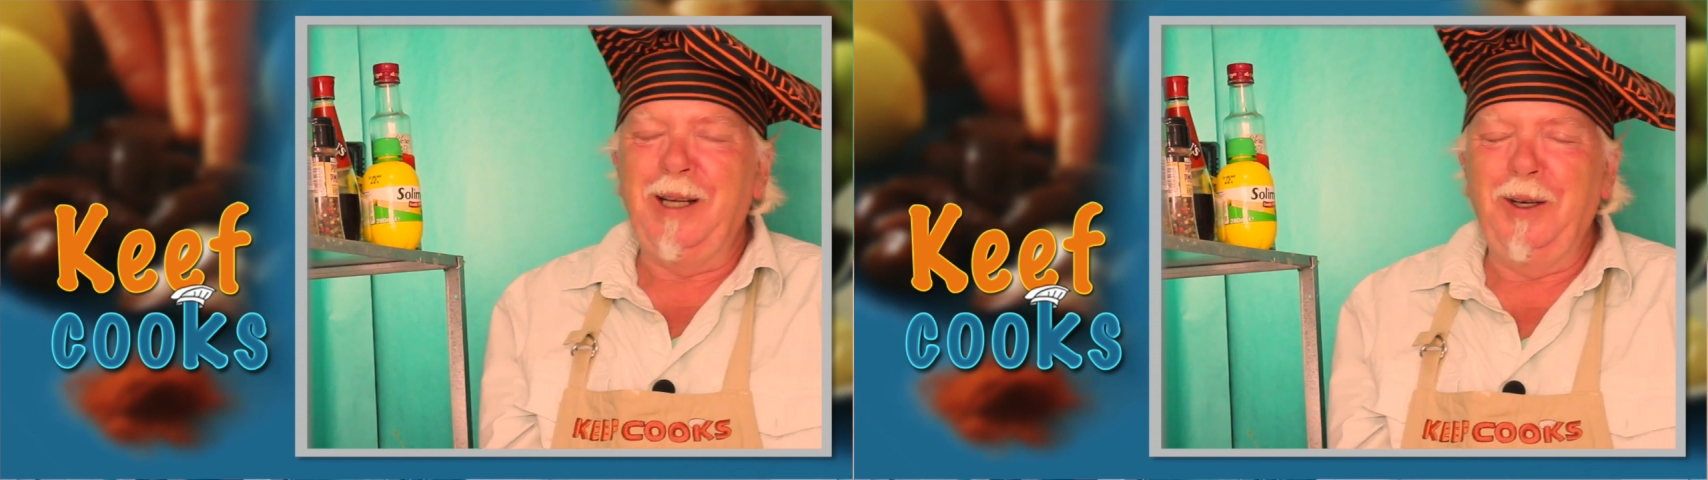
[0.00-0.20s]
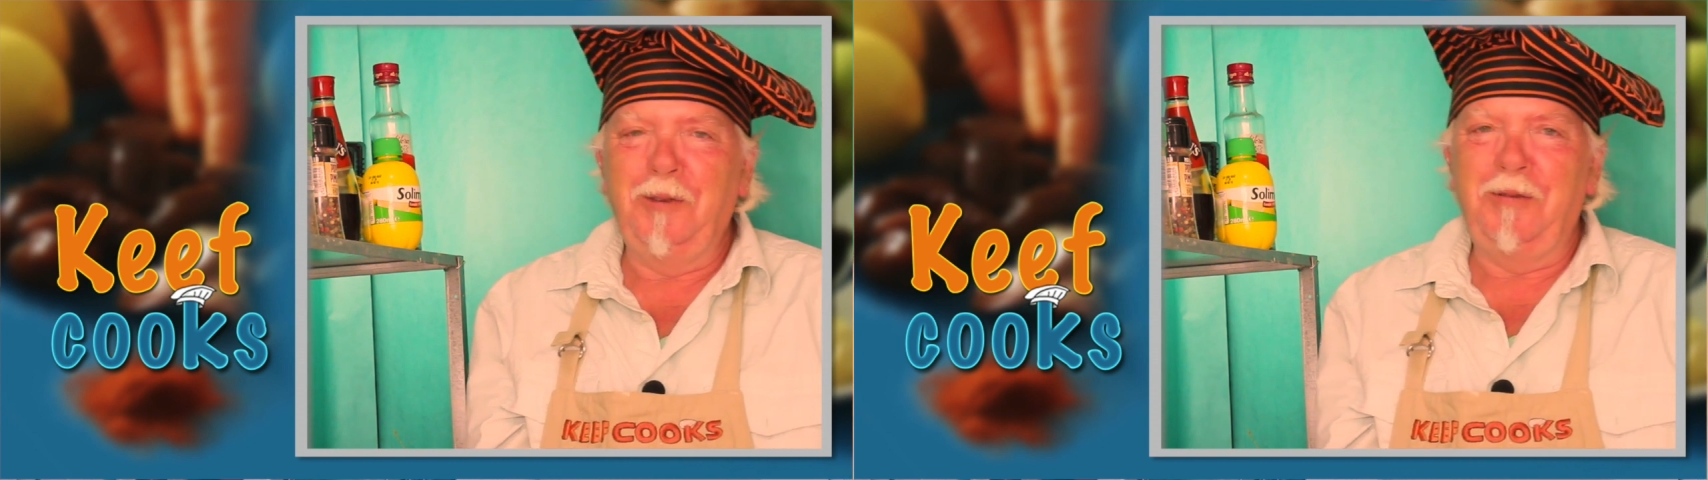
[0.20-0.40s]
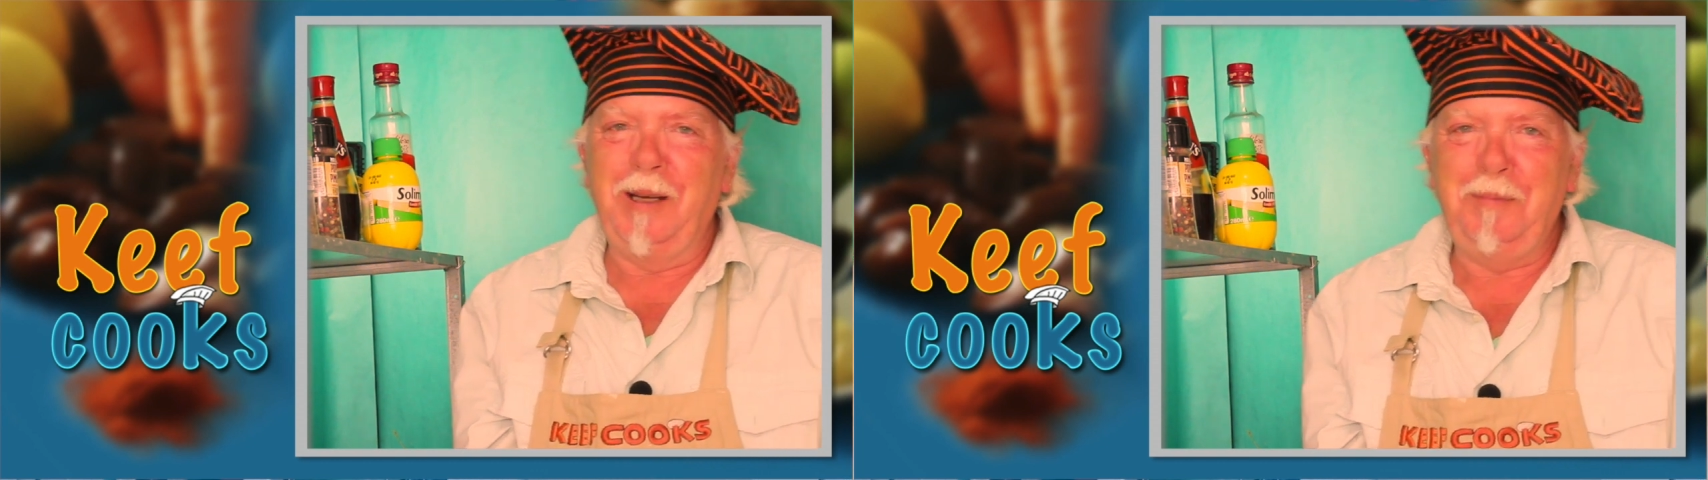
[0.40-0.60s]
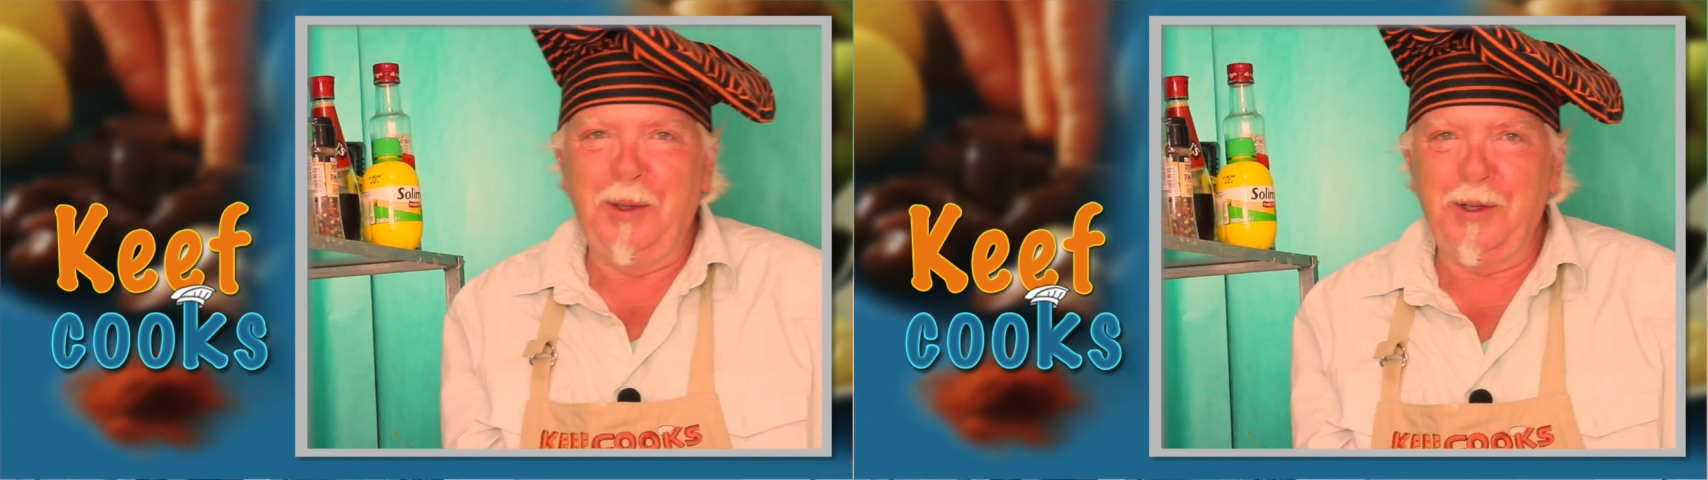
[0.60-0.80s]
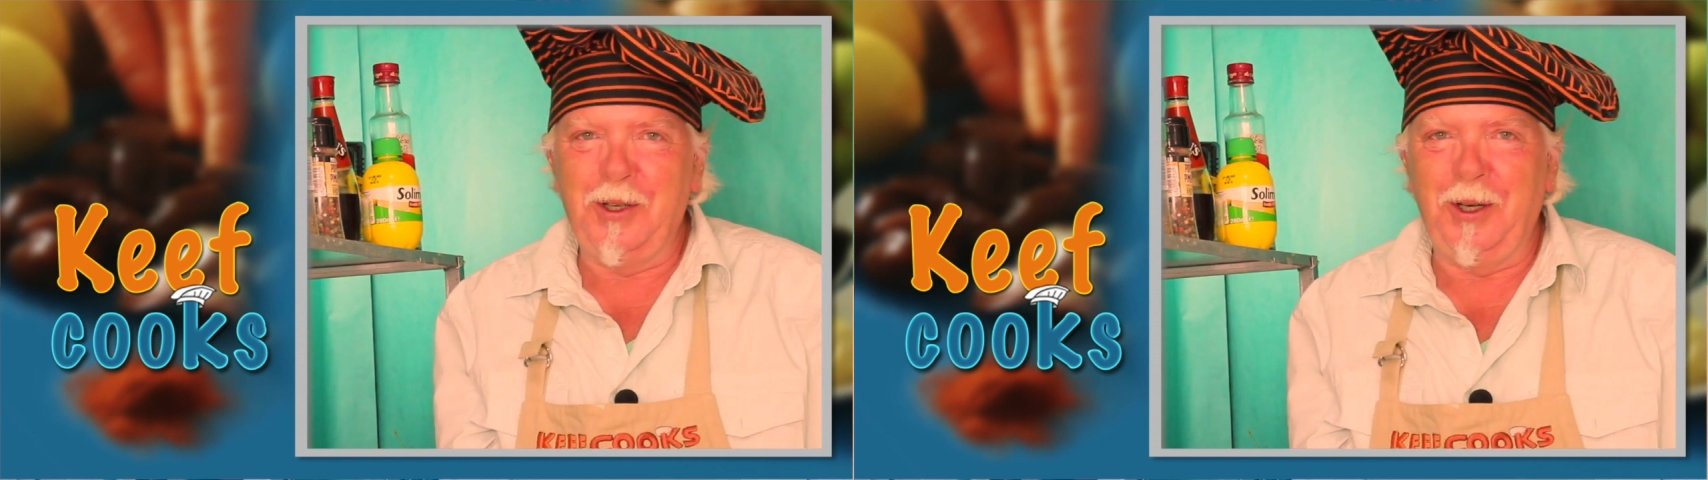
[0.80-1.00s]
lovely
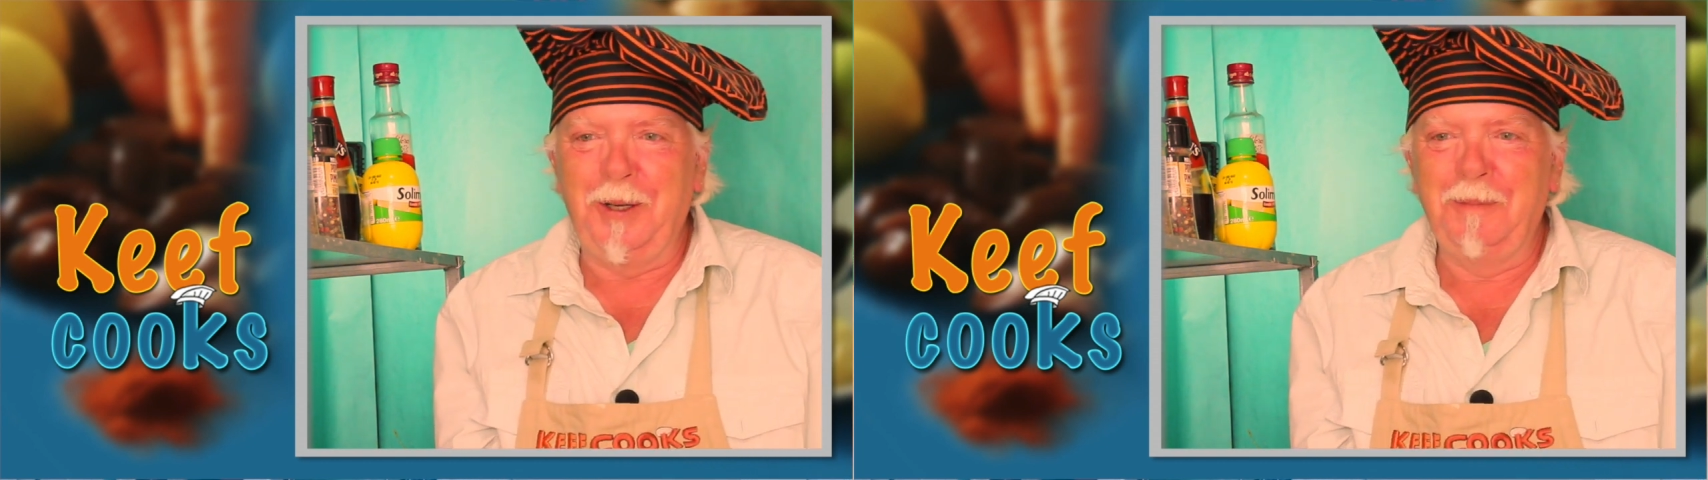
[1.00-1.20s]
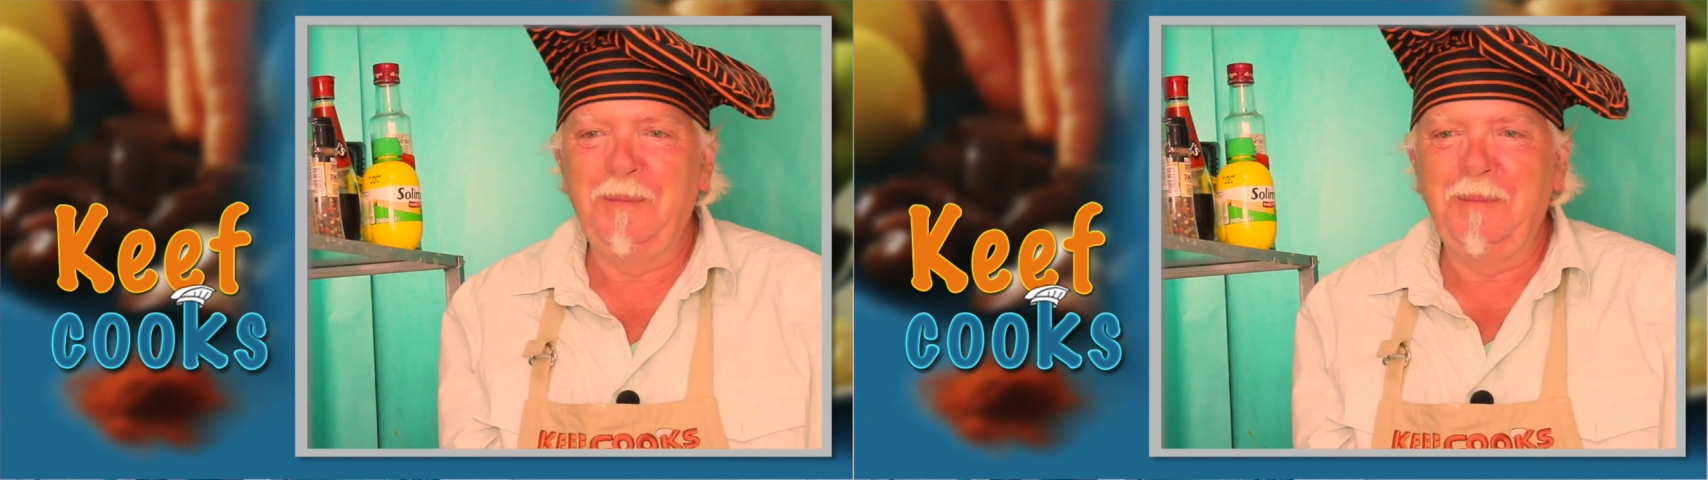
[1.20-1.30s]
butcher